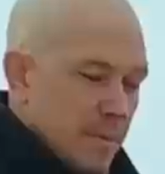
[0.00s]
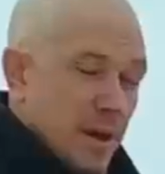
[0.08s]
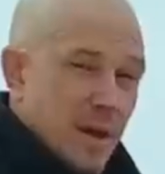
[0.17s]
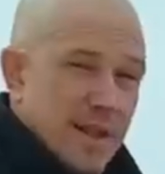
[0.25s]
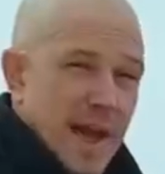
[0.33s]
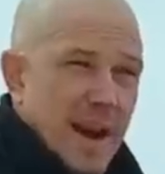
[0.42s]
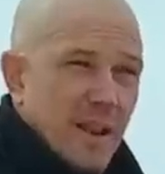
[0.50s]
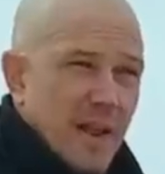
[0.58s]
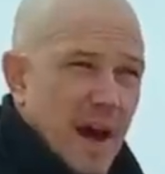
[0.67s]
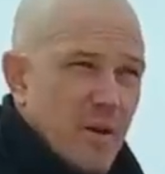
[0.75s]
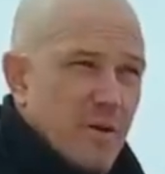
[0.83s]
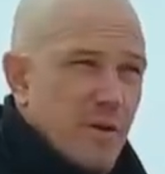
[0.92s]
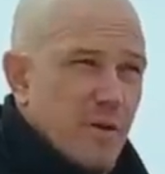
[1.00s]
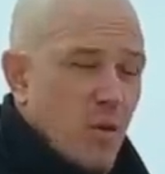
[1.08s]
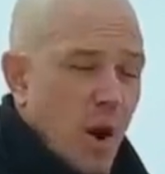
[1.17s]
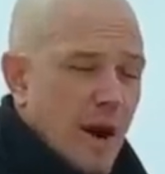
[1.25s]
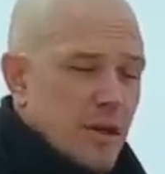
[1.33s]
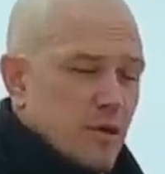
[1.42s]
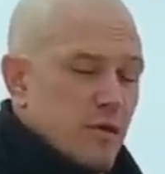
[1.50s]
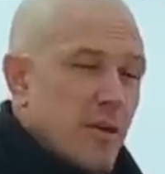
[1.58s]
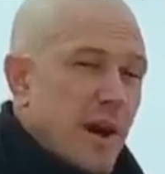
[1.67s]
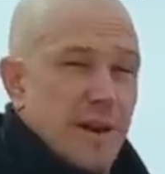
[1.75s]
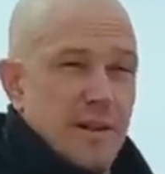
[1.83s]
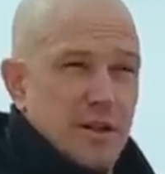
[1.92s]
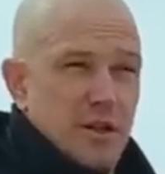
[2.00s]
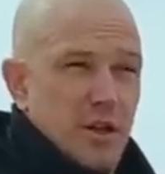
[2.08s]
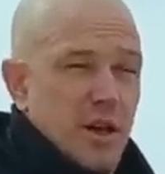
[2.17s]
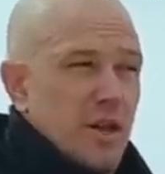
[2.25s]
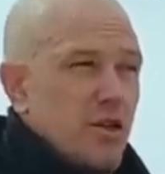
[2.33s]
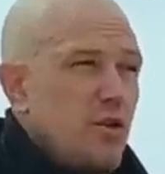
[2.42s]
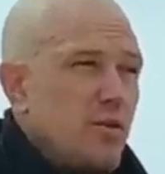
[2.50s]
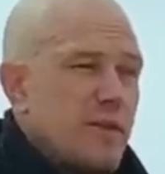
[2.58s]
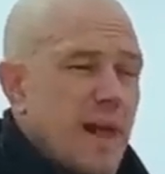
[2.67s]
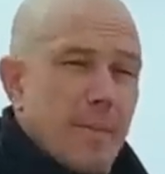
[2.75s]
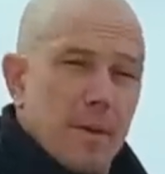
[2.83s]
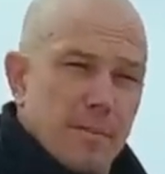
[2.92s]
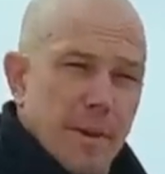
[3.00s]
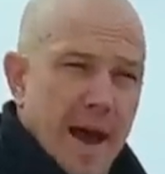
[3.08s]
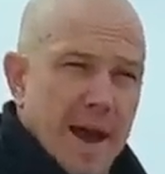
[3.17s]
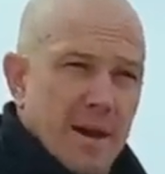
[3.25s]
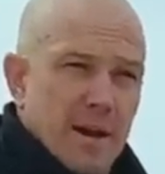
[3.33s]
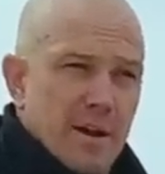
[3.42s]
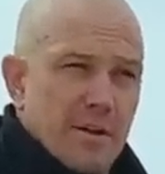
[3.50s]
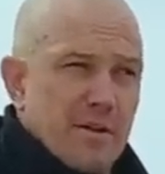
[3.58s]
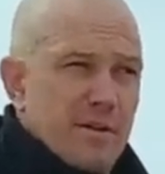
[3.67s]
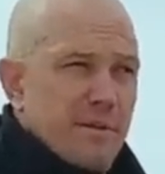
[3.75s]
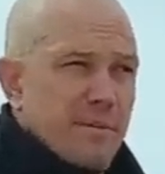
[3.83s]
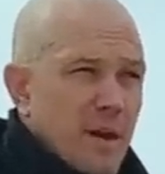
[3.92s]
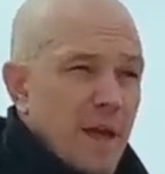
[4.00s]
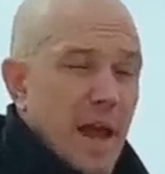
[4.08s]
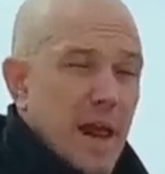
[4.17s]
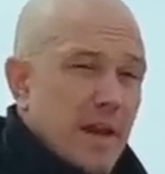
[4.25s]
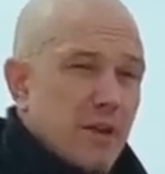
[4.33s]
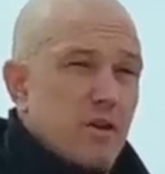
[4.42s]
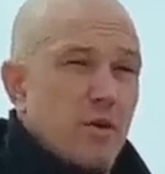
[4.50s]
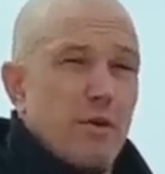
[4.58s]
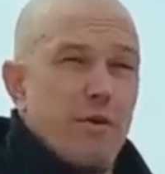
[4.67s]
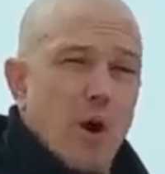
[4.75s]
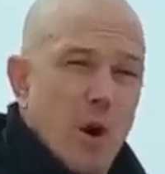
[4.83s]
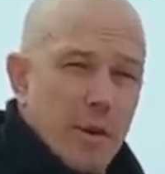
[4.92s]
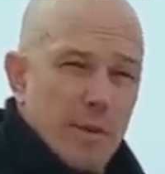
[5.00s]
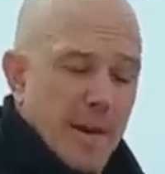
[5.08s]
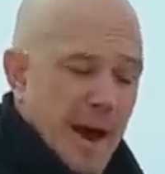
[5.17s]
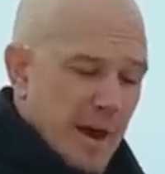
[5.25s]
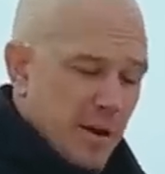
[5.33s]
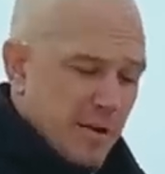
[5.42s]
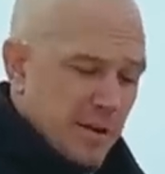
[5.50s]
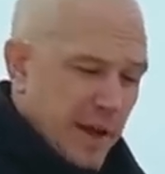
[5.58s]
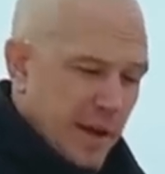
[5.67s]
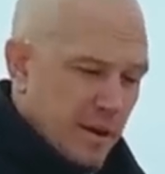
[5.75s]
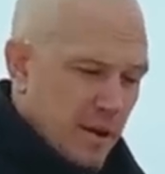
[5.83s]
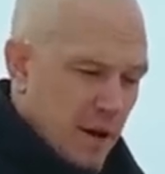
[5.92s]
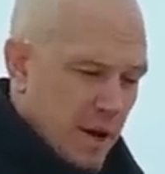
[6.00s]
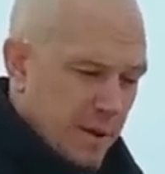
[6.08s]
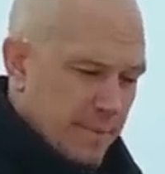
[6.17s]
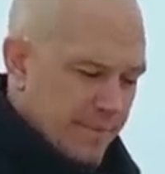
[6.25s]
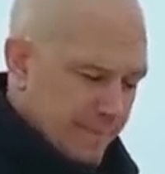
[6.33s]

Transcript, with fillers: because that allows the squat to transition into stepping patterns, and into throwing patterns later on.